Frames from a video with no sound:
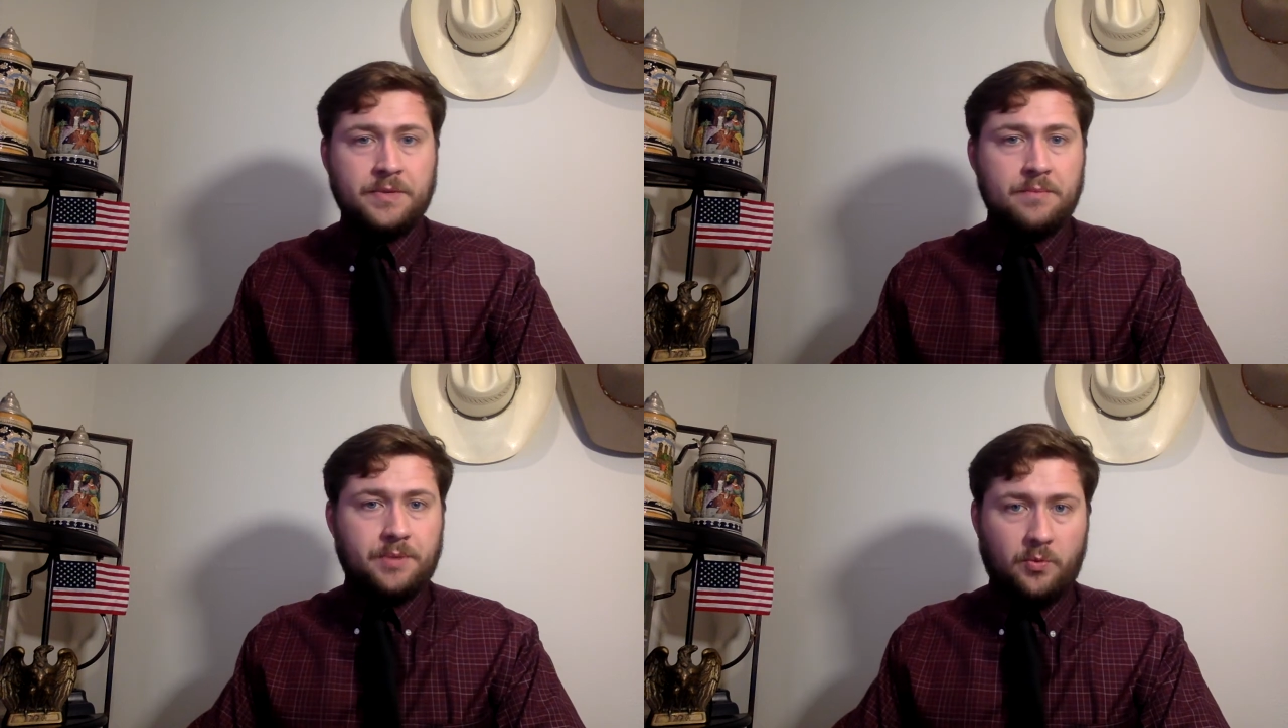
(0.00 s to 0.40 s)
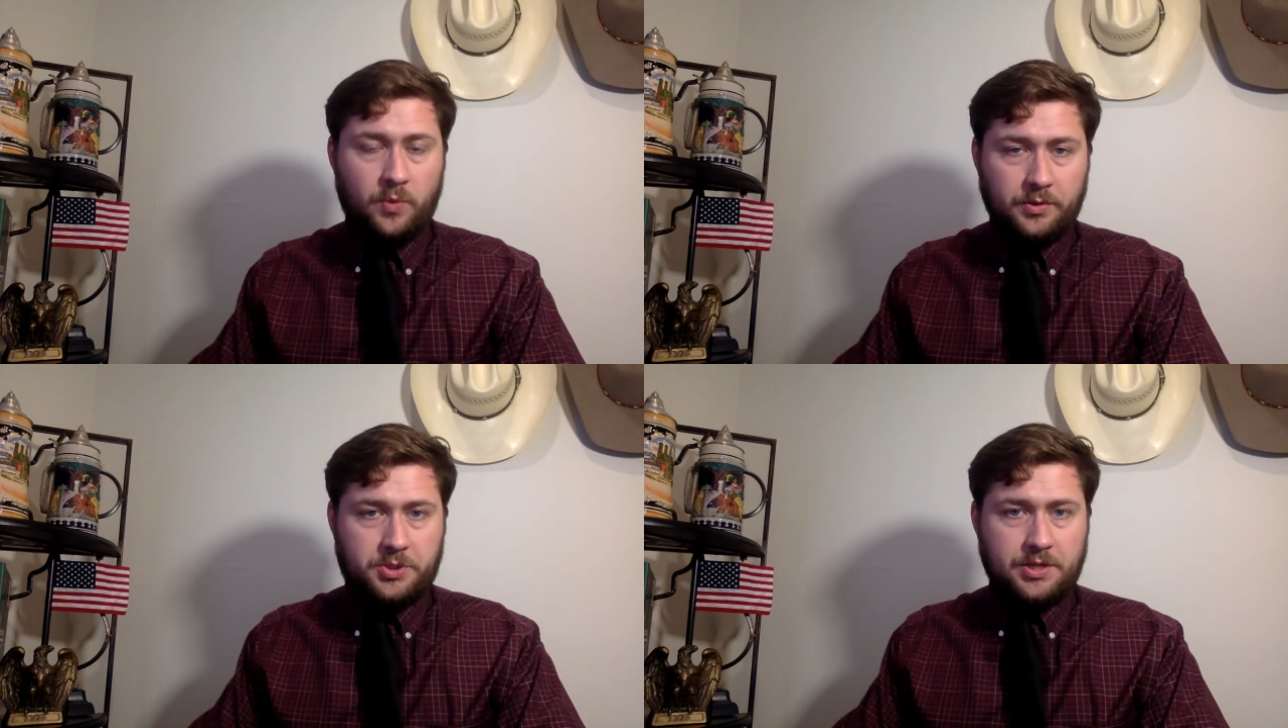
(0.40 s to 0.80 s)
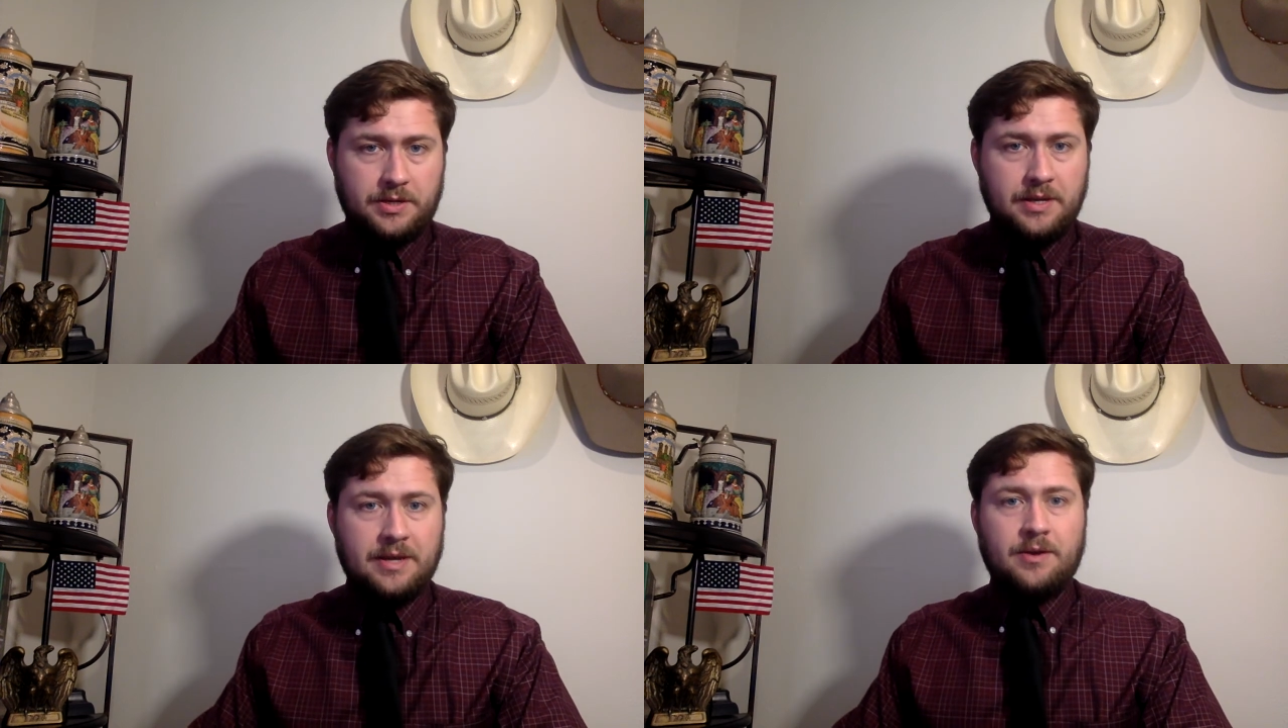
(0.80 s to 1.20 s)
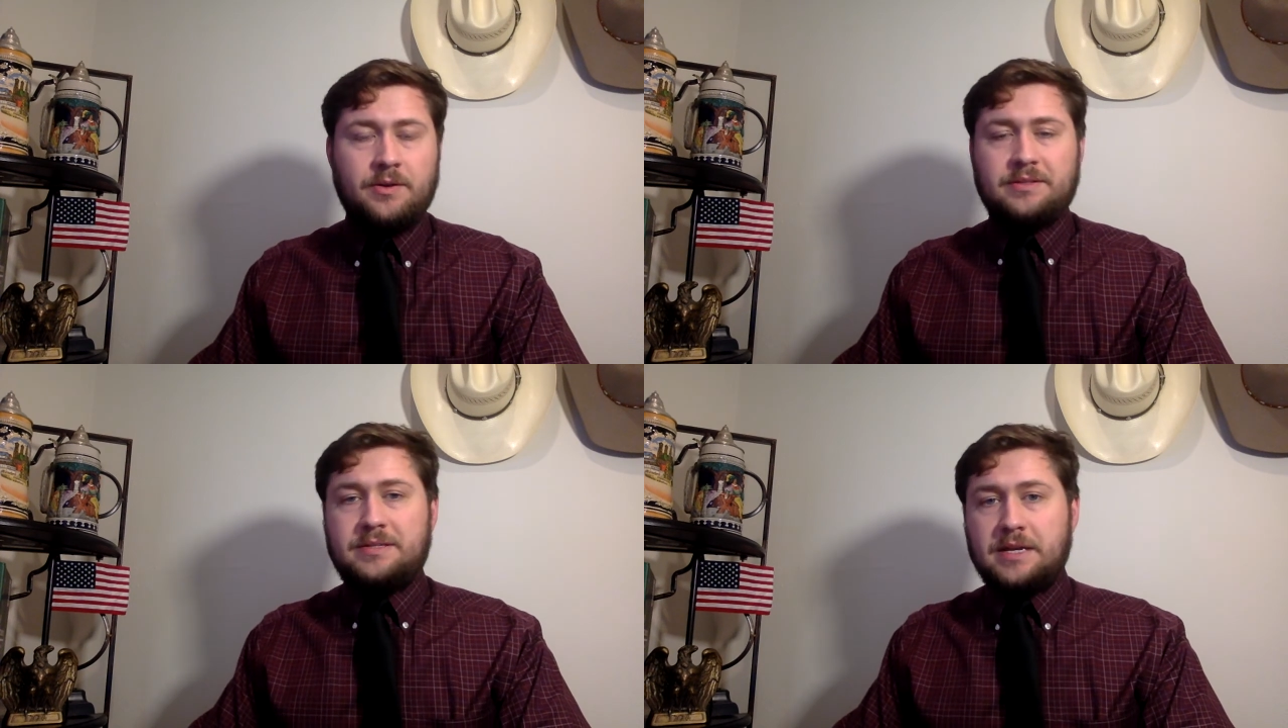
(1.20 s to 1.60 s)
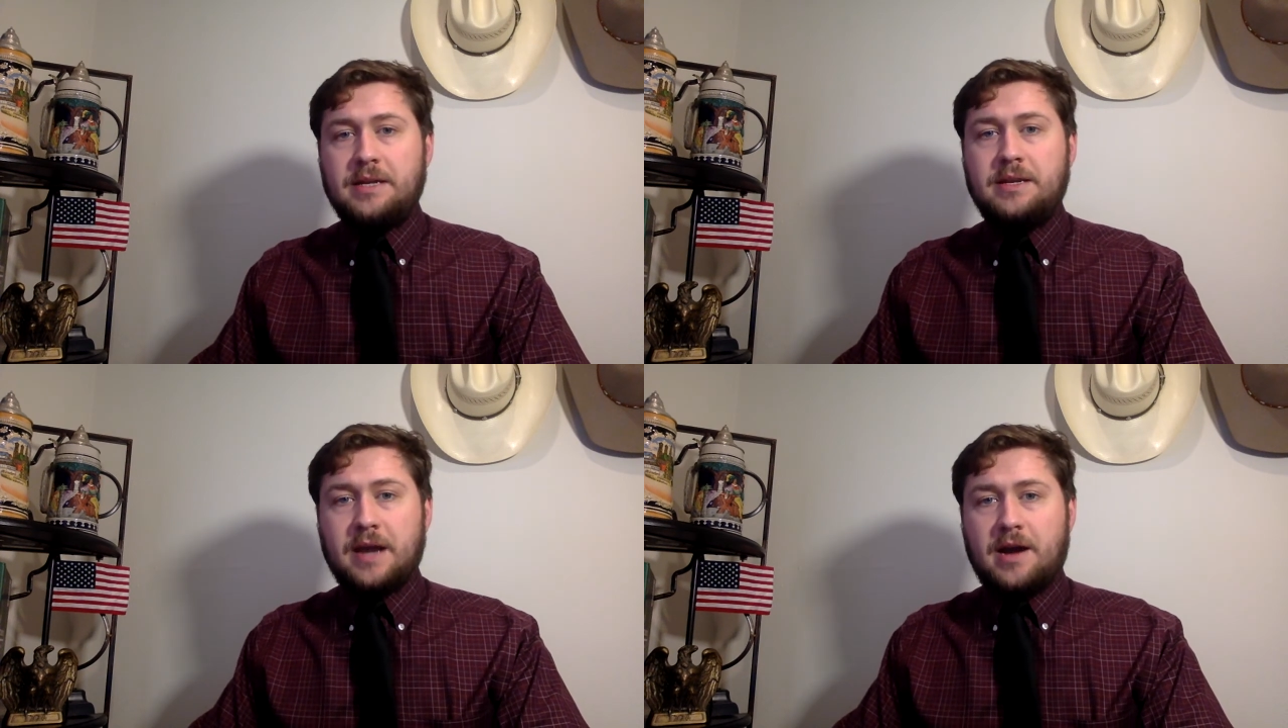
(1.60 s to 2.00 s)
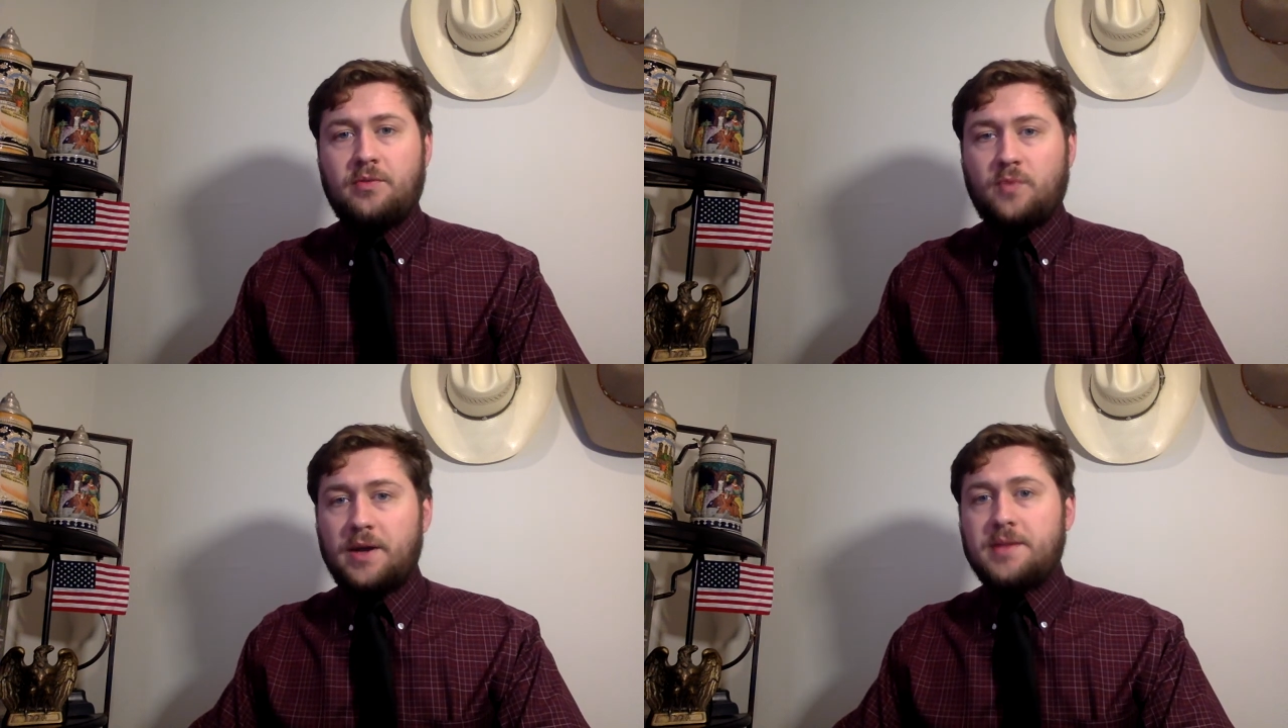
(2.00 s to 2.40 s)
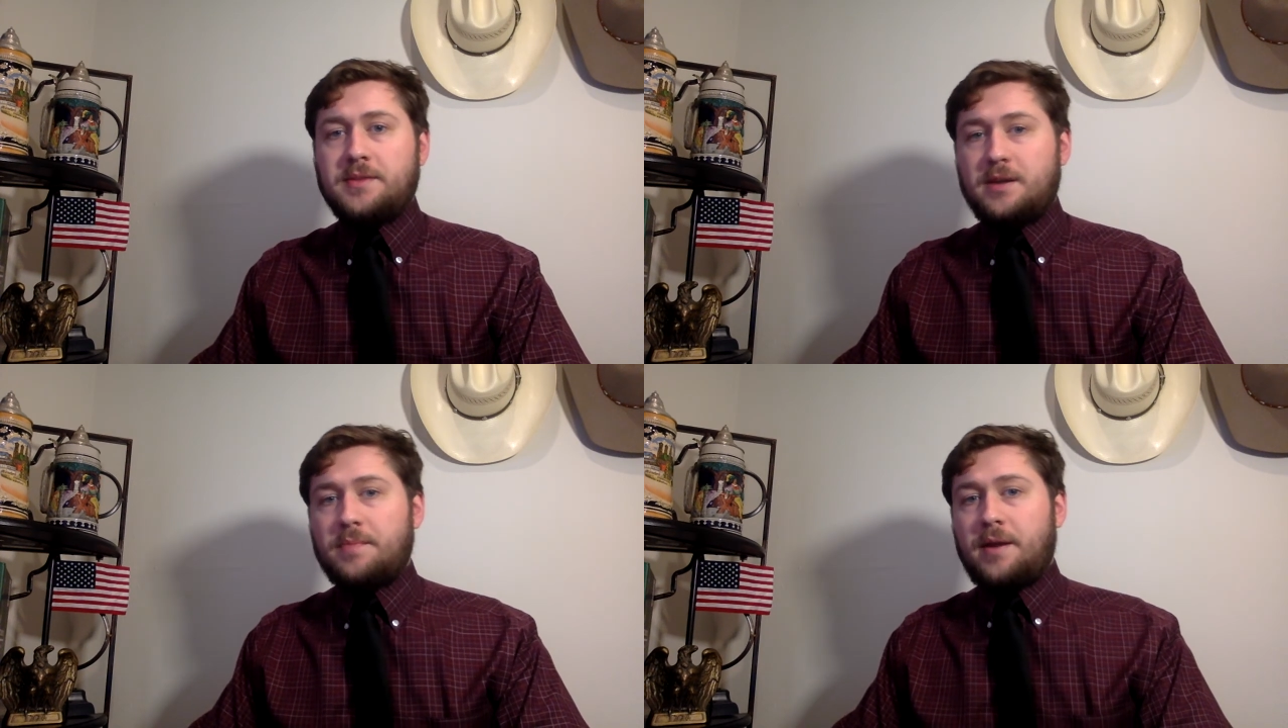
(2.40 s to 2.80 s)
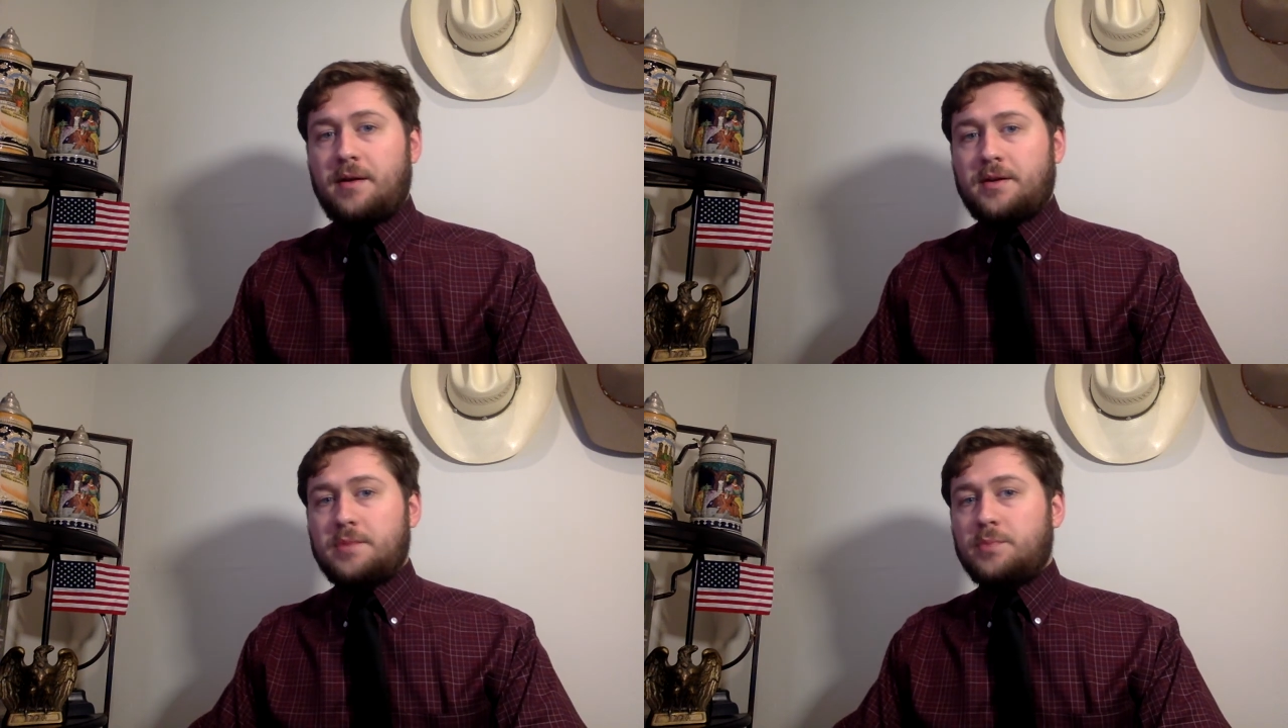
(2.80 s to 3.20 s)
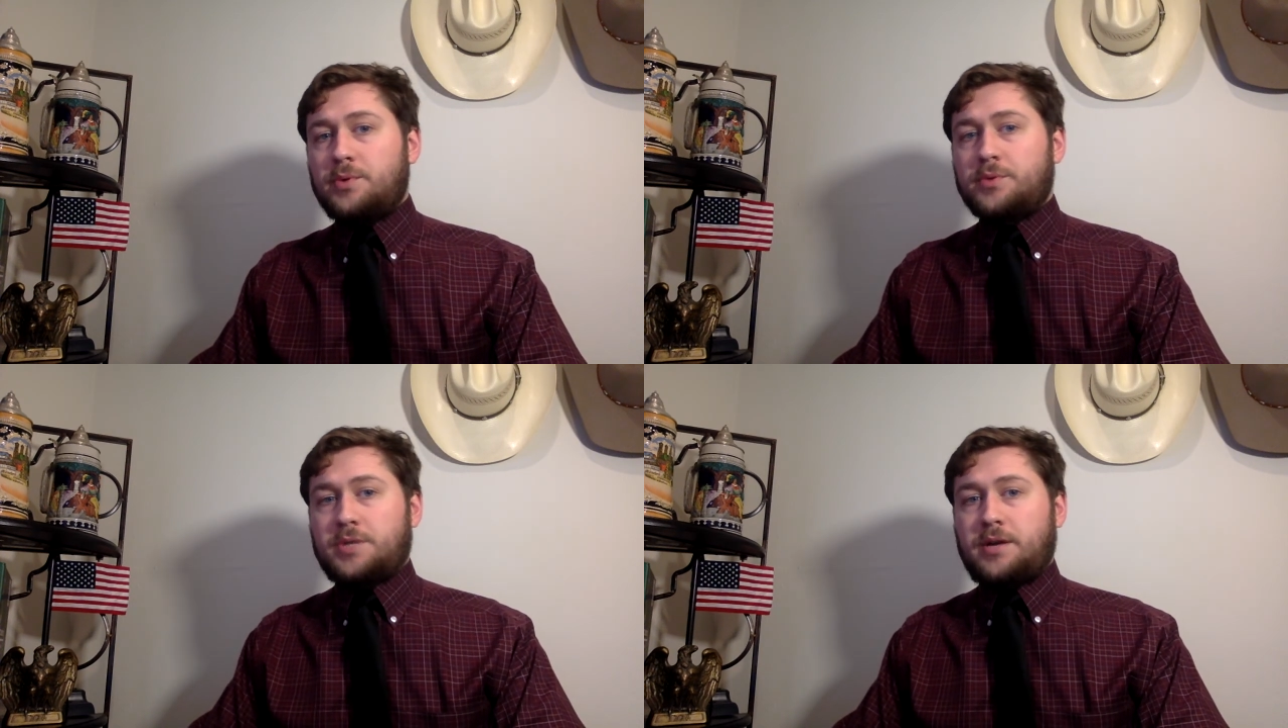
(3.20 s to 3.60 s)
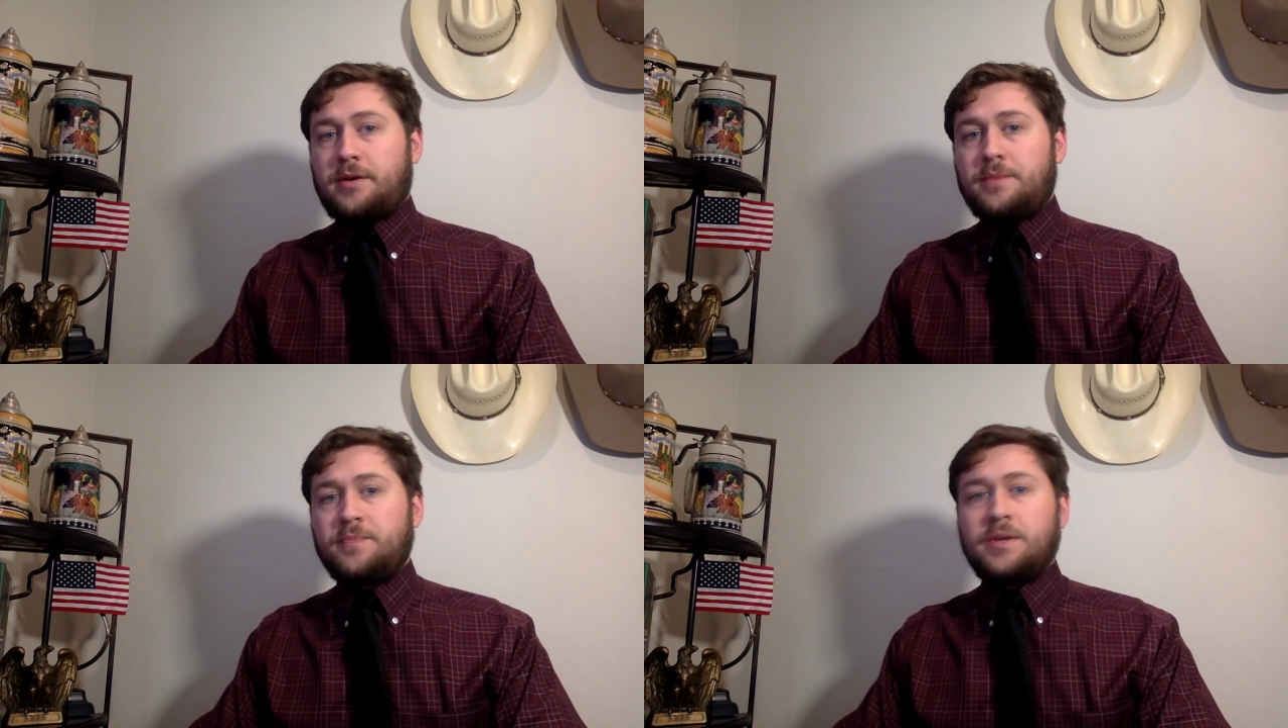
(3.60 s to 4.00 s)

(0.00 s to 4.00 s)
but Wilson did not ready the American military.